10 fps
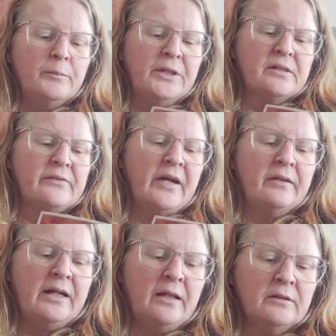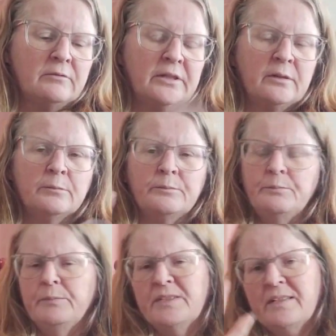because of how the algorithm
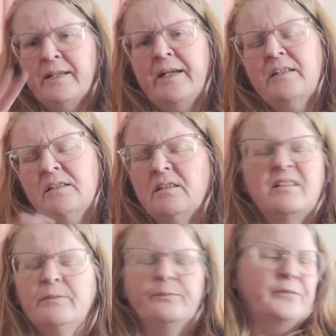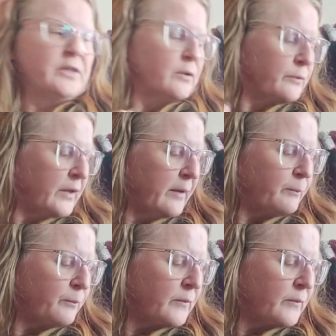selected. So yeah,